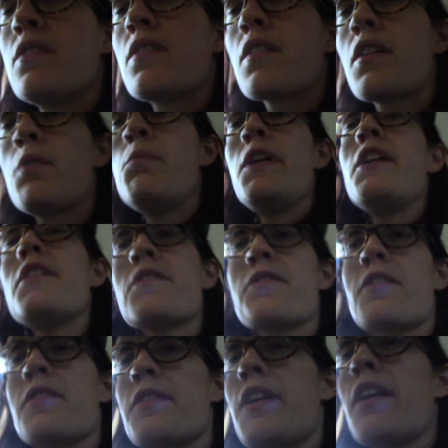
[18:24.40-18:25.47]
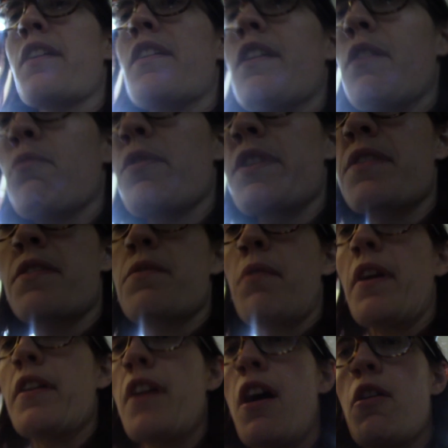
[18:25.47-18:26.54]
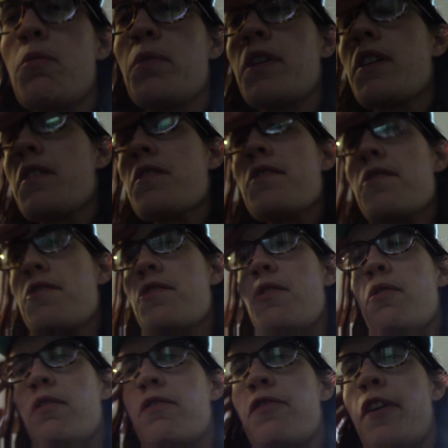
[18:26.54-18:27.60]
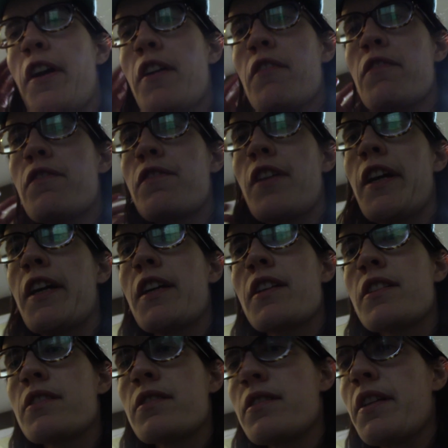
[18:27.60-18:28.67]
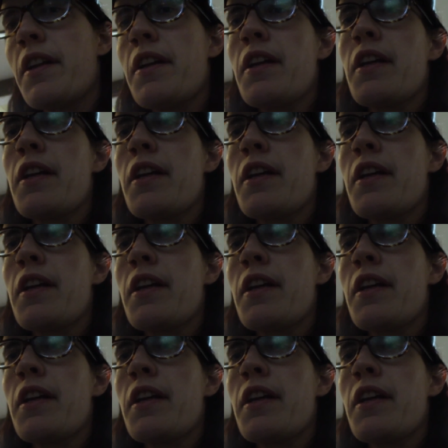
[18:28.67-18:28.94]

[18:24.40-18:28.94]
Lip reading: comedians aren't taking any risks right now because they're so afraid of, like, getting